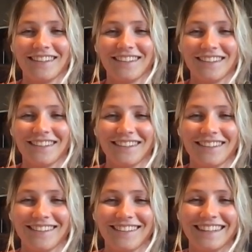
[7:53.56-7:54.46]

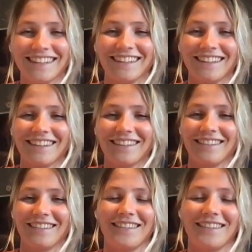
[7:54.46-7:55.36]

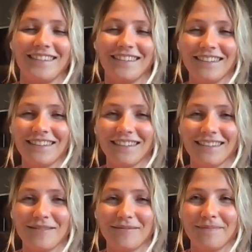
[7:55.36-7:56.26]

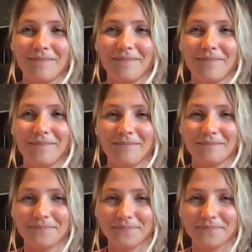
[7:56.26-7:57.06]
(silent)